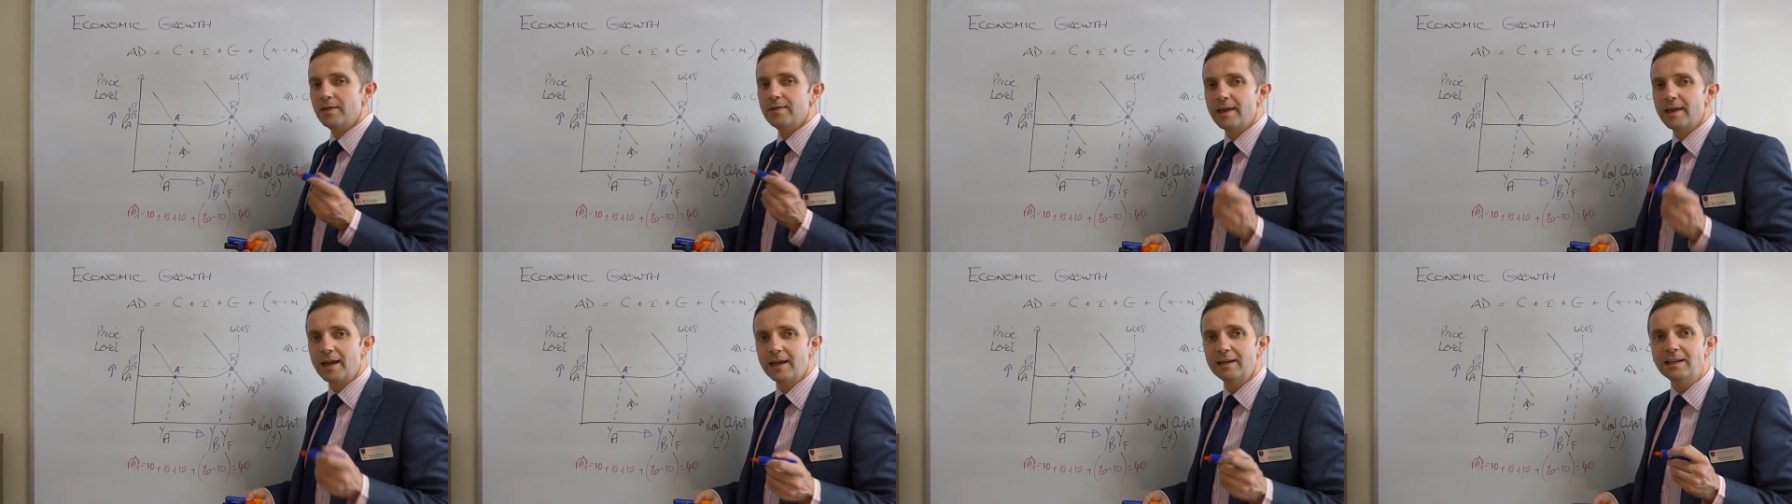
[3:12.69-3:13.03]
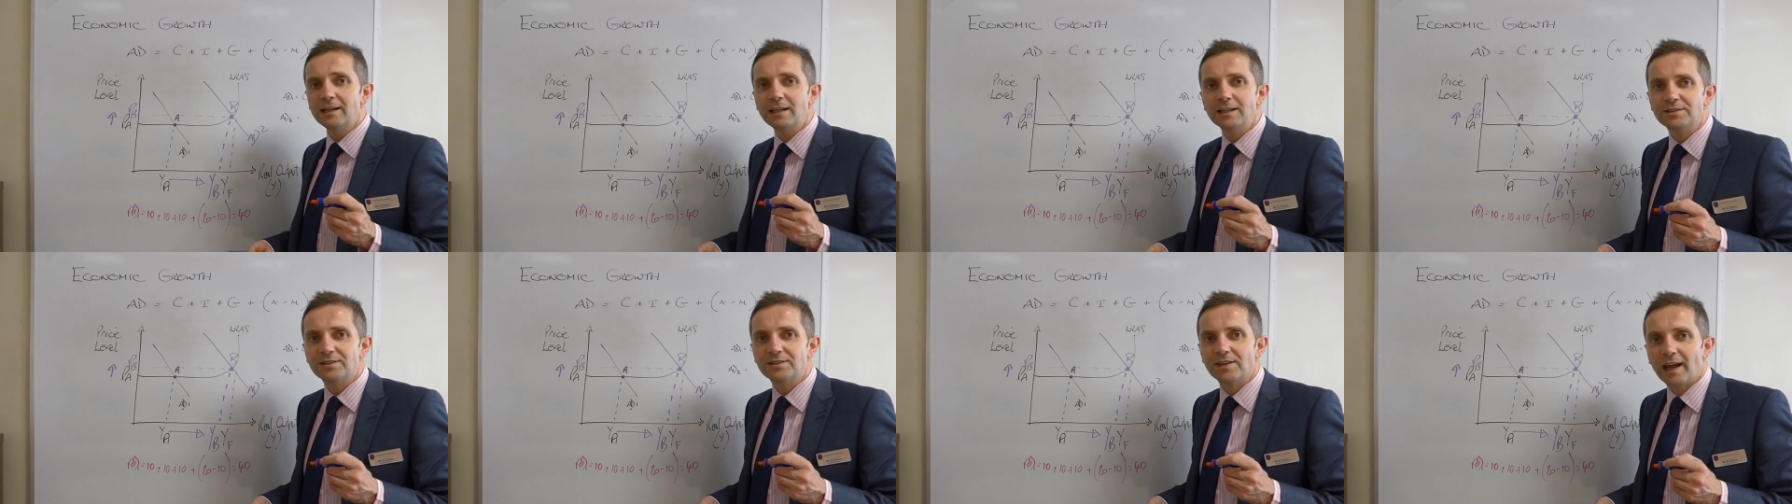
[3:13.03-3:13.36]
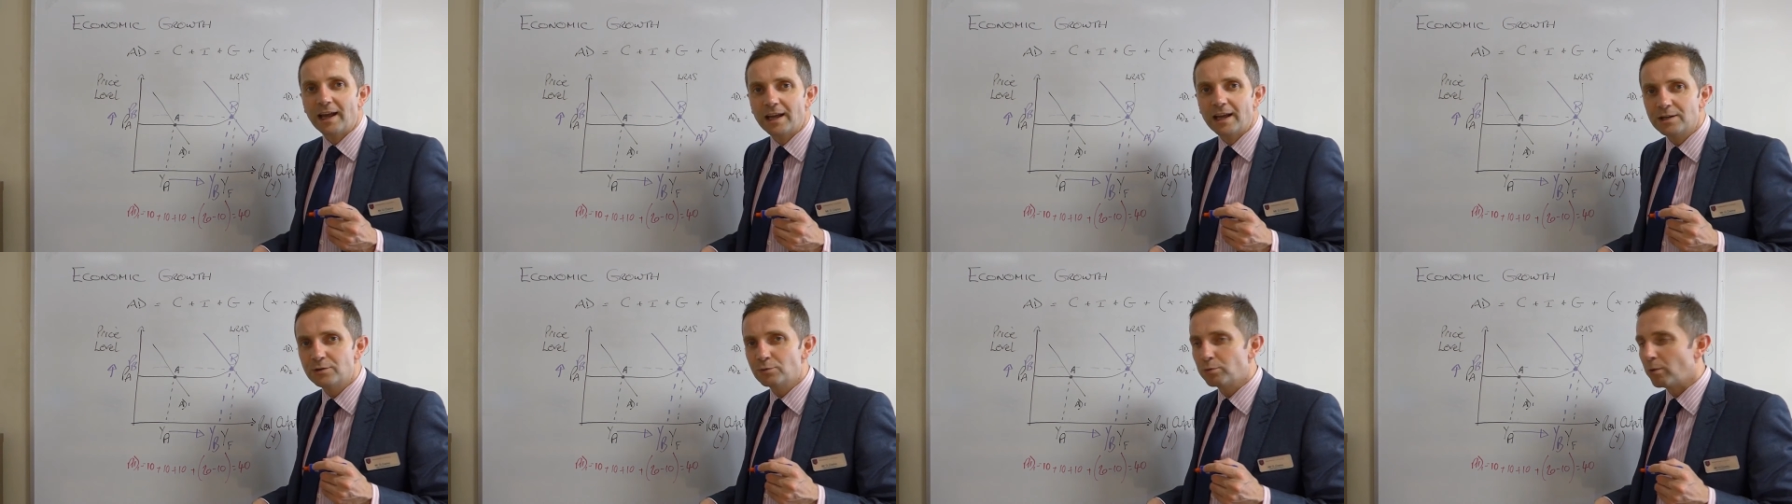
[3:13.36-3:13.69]
Then he
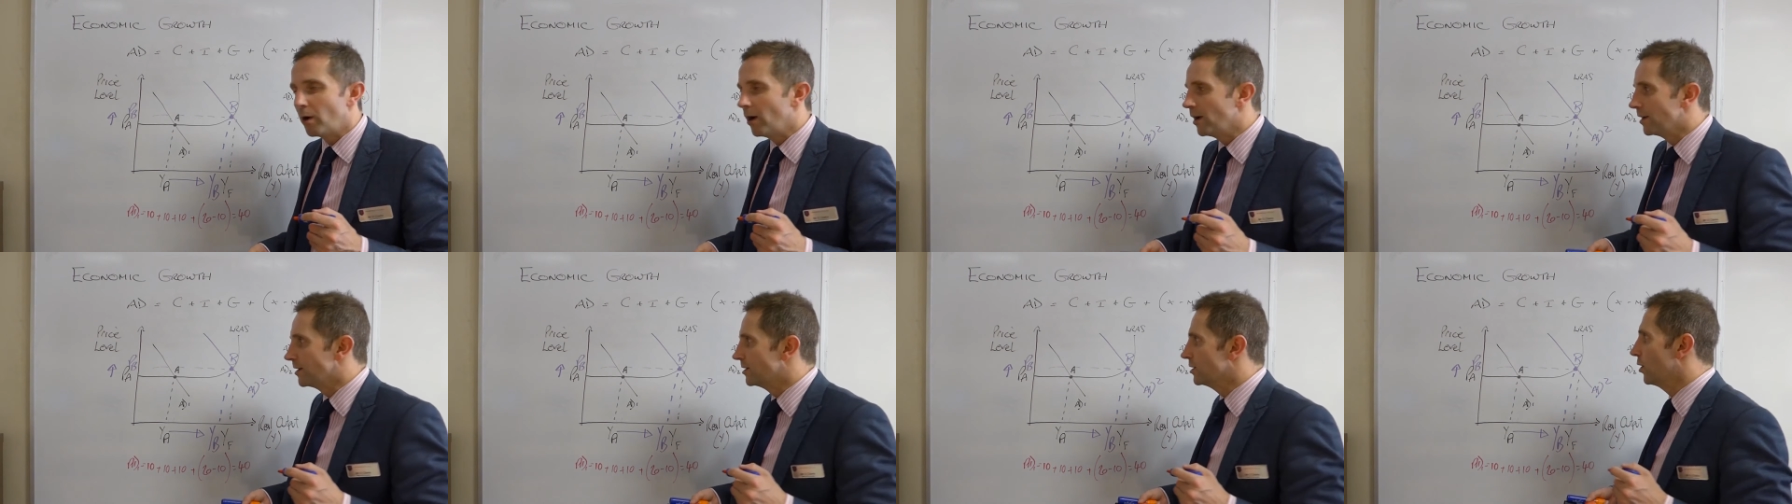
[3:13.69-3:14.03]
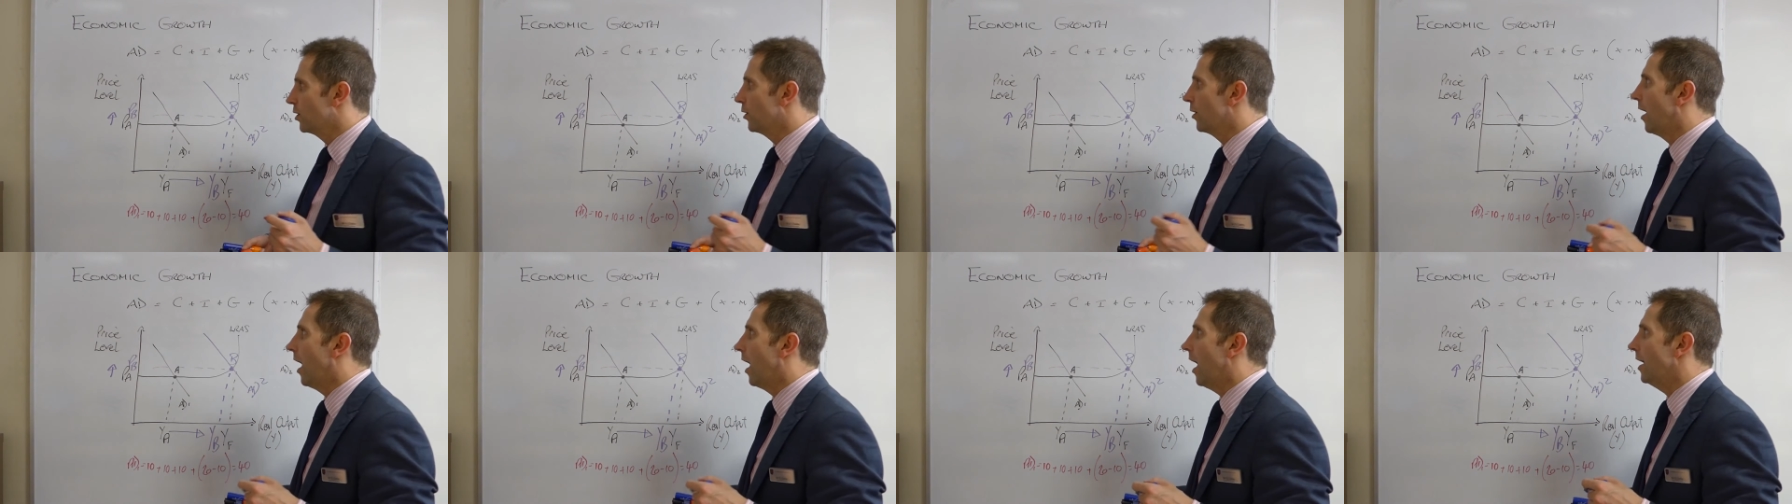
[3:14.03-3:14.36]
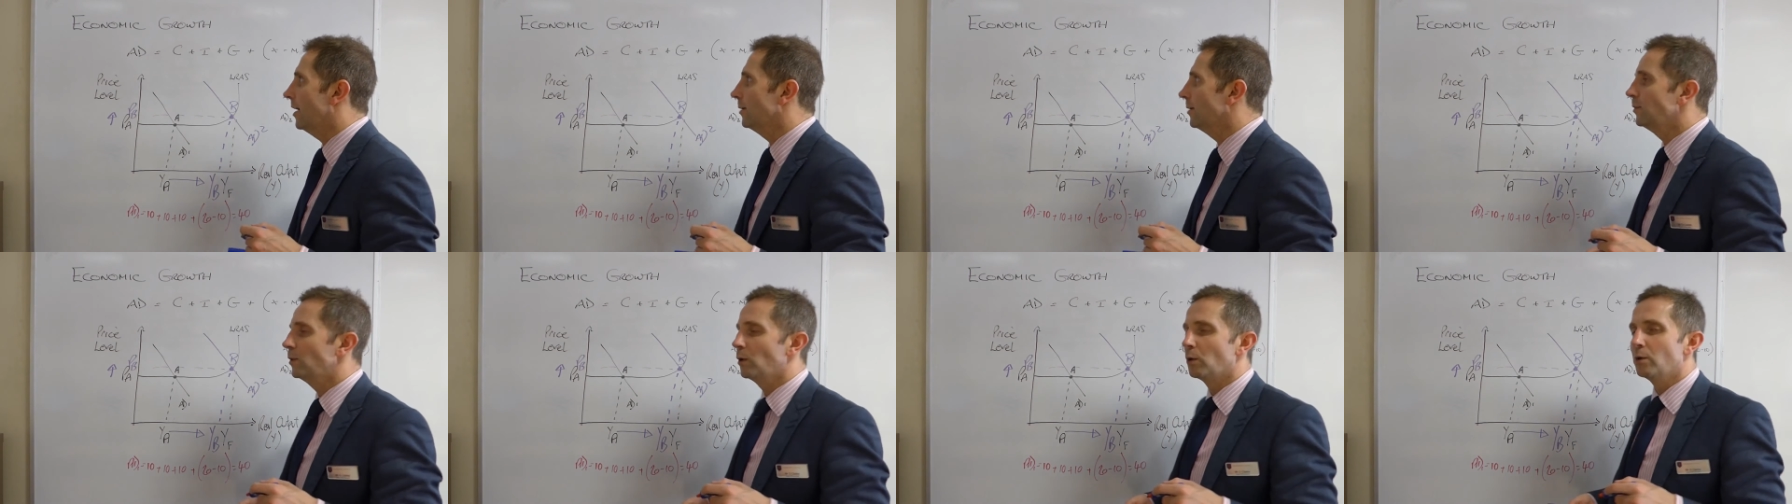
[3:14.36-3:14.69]
said, right, now
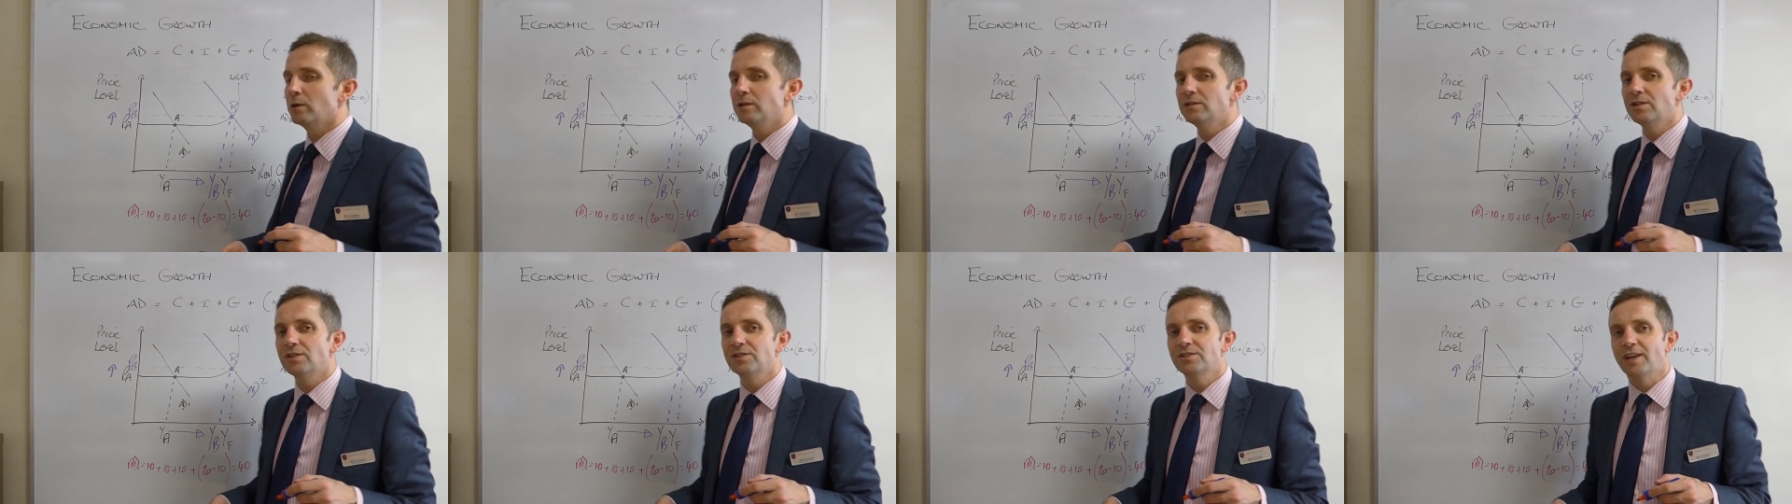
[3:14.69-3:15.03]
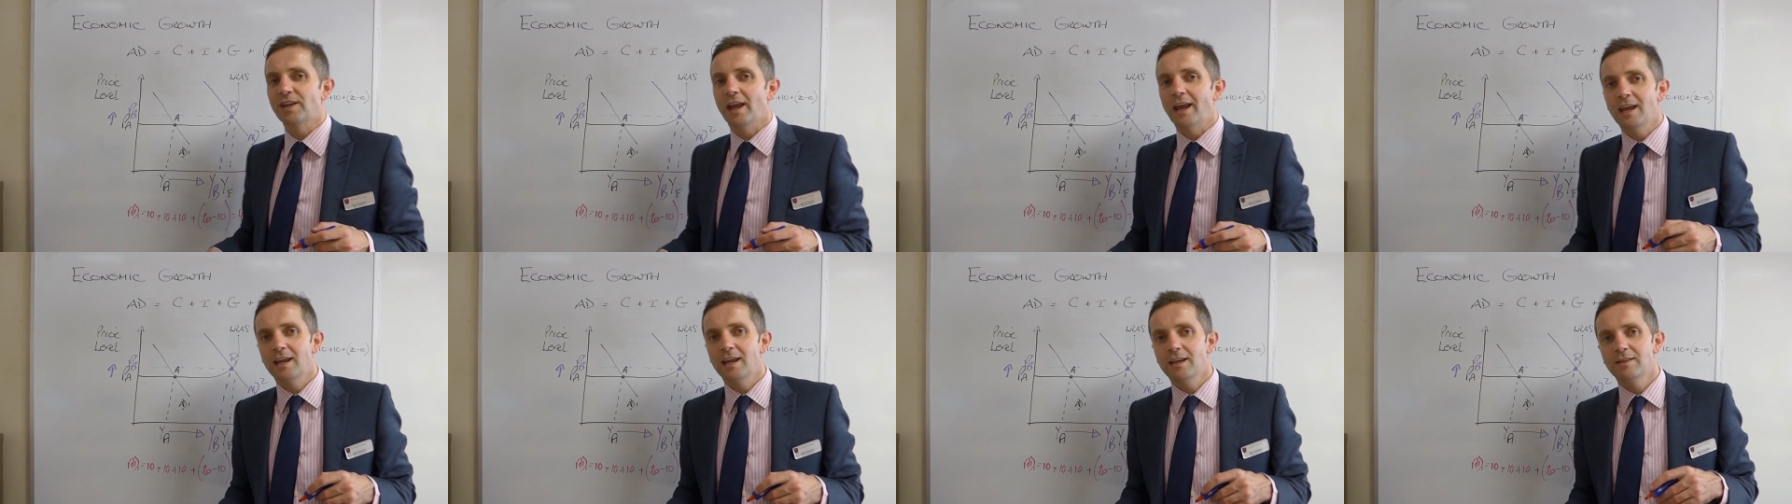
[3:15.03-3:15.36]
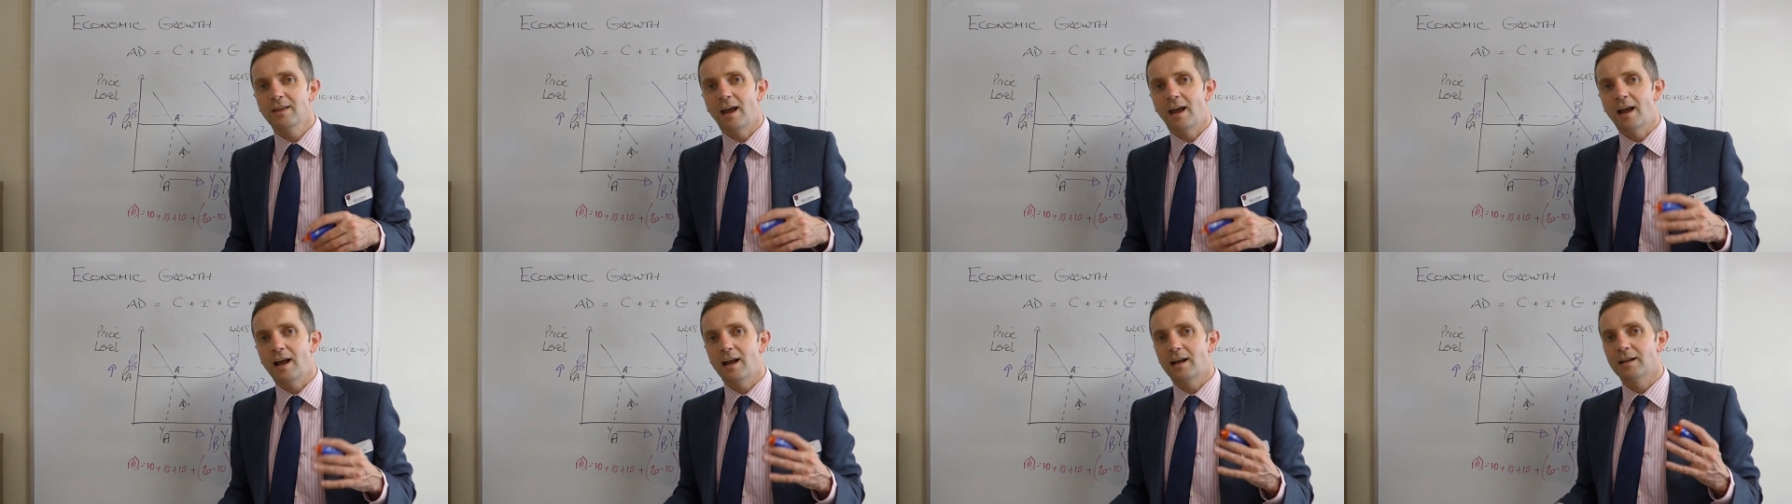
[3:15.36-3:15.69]
I'm going to say
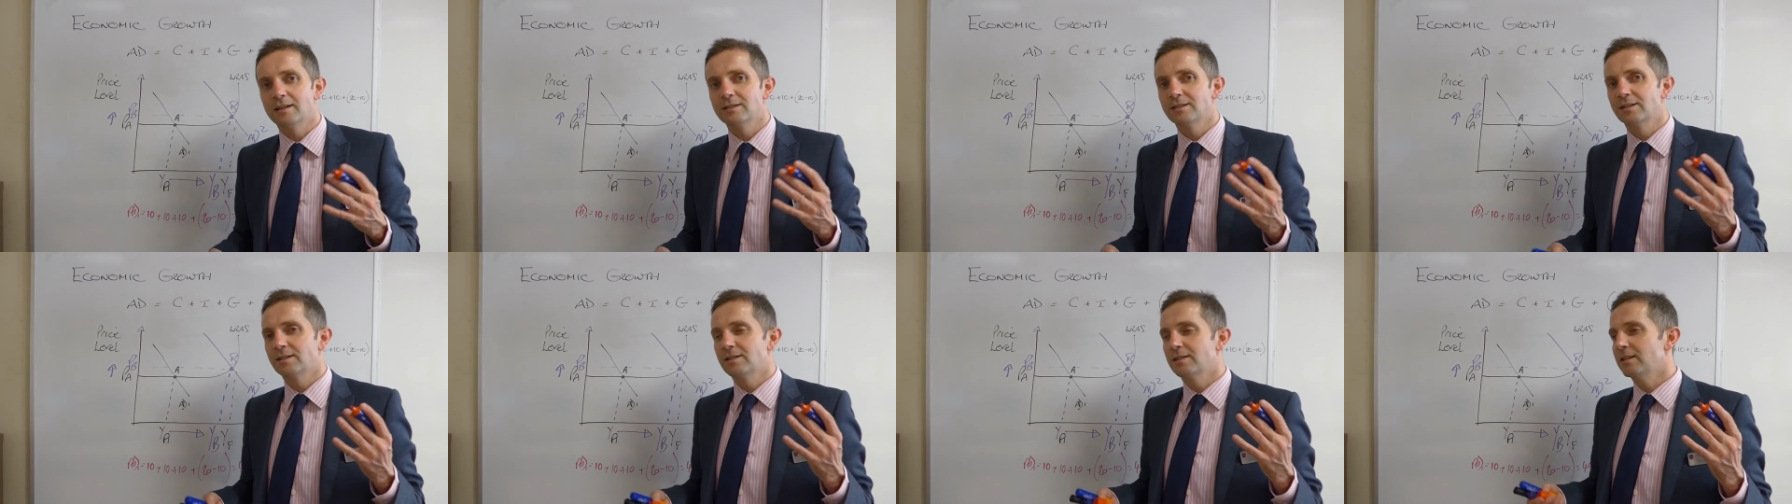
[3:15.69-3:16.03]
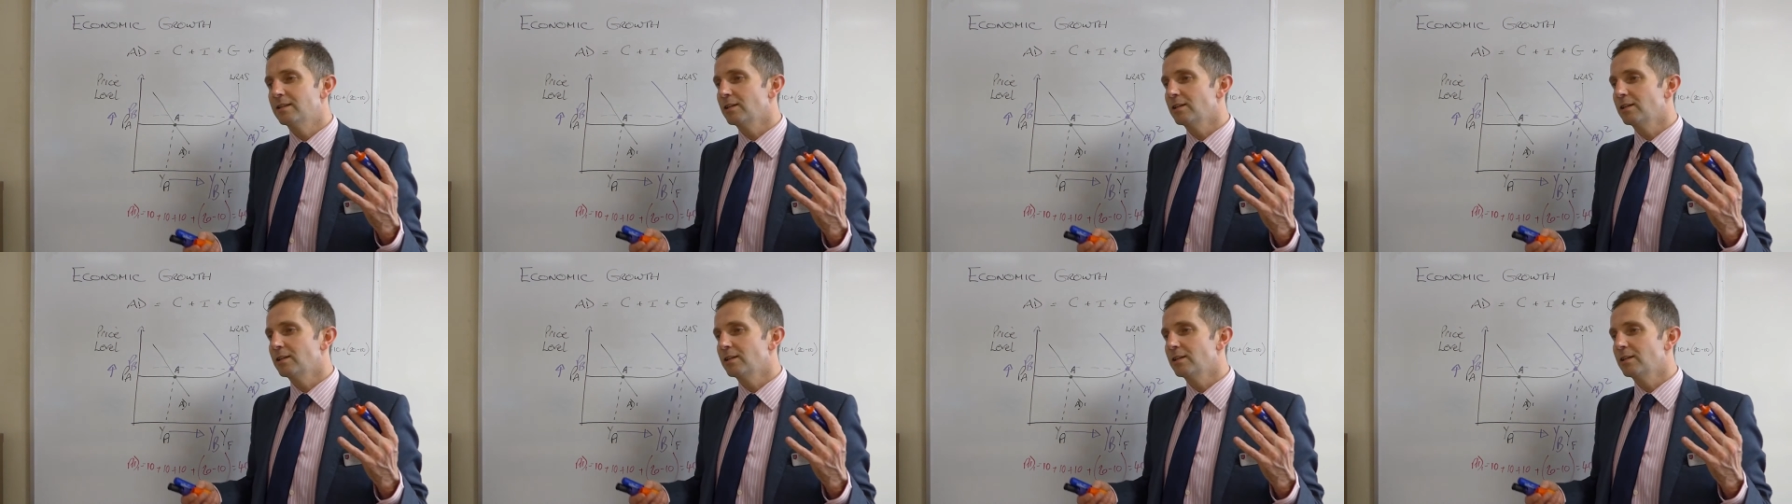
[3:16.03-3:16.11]
that